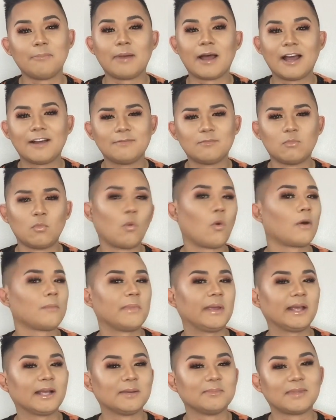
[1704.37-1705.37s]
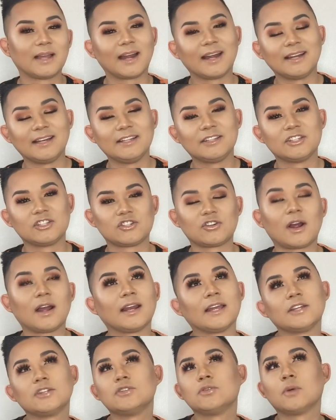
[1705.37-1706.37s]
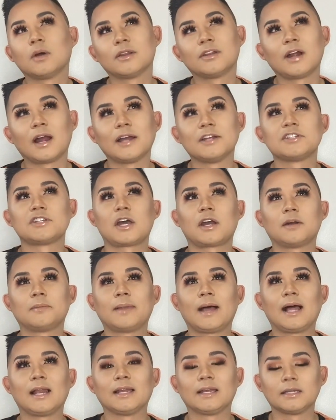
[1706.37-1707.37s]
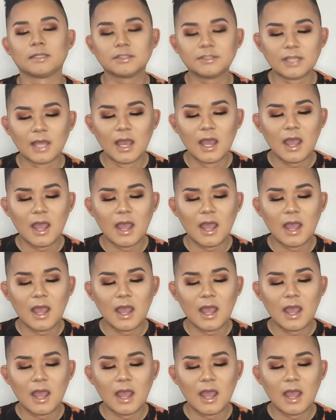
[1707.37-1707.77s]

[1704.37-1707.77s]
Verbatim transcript: I have more makeup that I need to try, like 2 other eyeshadow palettes.